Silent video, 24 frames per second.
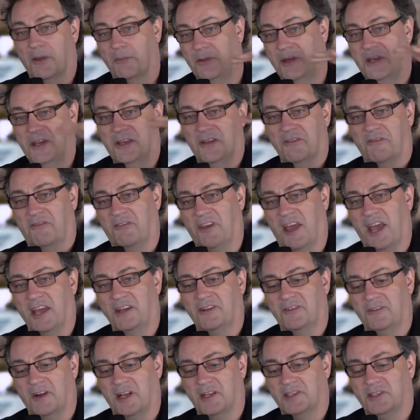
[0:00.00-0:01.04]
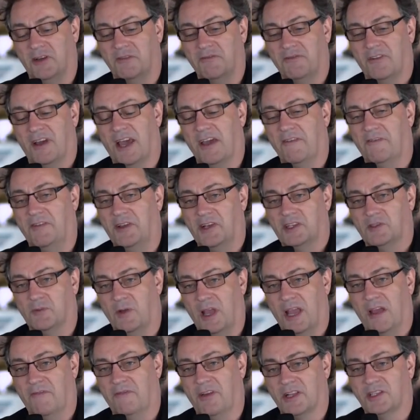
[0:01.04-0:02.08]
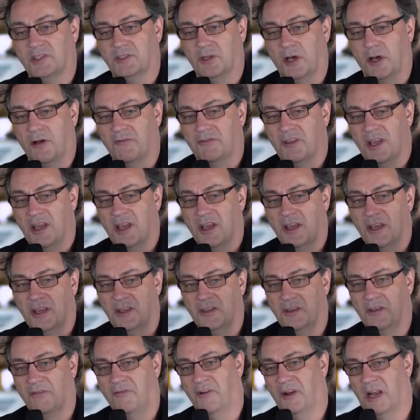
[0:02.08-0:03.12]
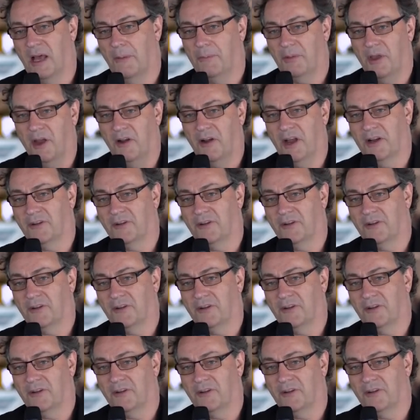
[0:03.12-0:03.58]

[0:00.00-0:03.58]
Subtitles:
the peak of that, right? So in 5 years, we have that solved. You fill up your